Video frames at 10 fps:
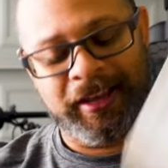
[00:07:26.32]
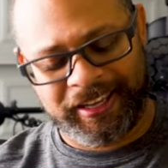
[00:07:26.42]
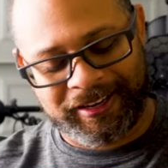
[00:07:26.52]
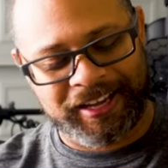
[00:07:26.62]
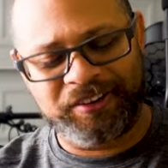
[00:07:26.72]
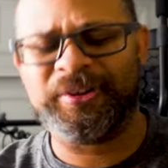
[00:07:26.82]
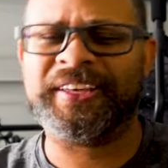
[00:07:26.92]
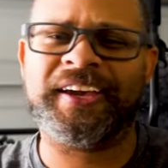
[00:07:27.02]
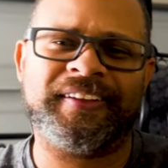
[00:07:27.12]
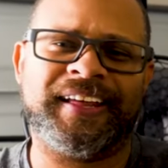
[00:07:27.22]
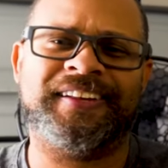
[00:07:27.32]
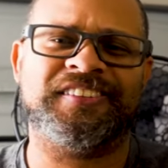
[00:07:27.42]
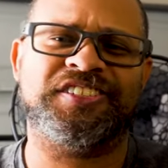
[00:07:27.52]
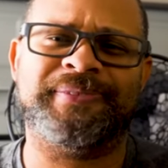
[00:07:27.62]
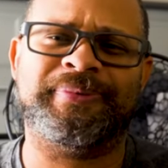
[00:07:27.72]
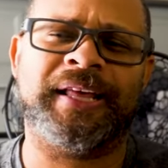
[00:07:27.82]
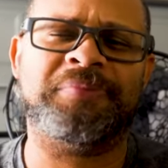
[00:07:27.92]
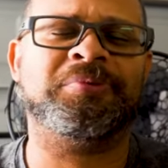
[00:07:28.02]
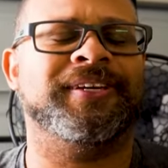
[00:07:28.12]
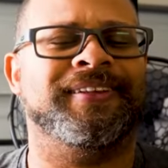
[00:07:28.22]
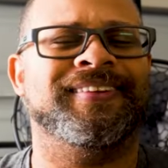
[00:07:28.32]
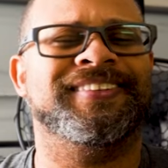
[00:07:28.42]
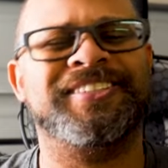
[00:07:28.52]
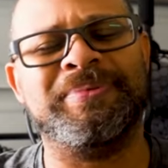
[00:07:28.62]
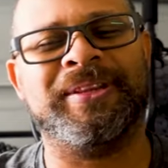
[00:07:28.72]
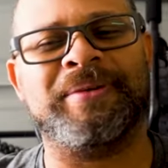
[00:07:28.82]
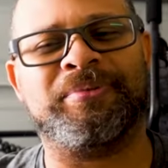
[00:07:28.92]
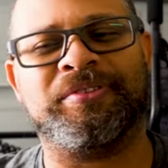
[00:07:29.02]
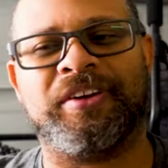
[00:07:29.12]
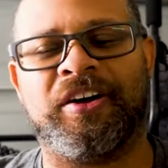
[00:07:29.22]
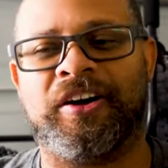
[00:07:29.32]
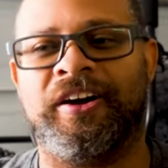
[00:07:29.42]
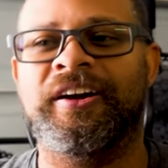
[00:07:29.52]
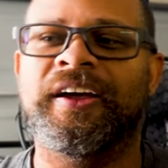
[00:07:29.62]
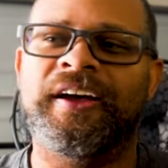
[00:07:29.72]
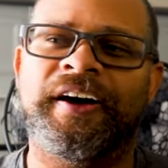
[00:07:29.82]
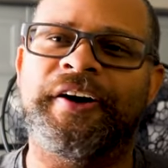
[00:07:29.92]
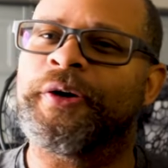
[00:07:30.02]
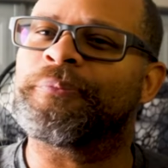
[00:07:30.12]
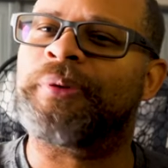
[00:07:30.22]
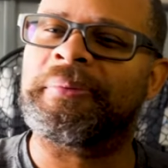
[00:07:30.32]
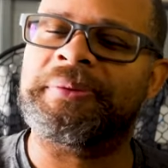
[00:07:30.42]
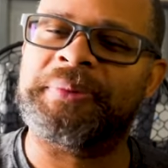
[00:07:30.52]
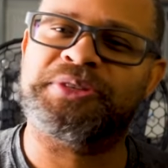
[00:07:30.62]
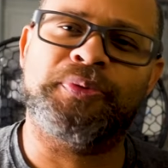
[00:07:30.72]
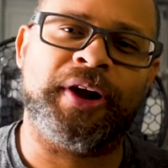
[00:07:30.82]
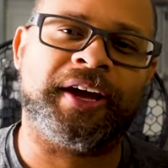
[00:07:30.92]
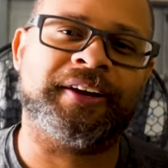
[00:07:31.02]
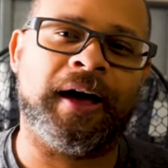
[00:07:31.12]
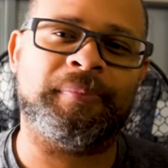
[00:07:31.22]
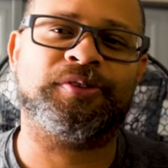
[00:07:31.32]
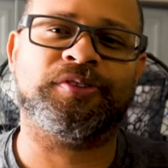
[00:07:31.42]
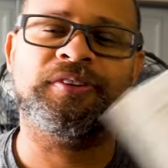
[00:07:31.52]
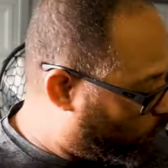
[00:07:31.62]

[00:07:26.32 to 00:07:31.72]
And I don't really care that it's a shipping label. The shipping labels are probably much more economical.